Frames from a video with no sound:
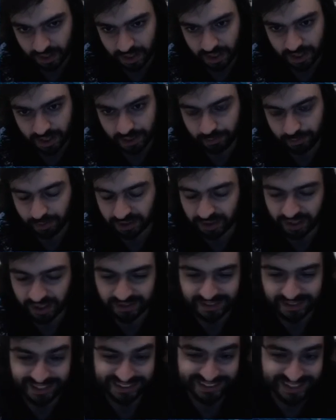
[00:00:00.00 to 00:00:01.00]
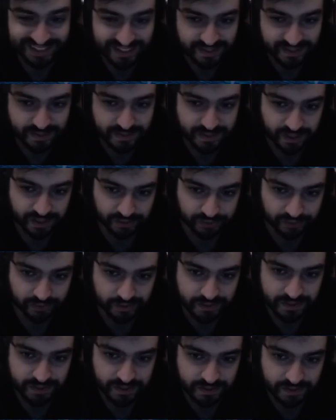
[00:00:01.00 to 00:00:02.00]
but not unnecessary
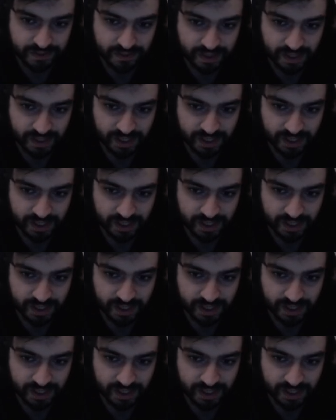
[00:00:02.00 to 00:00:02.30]
risks.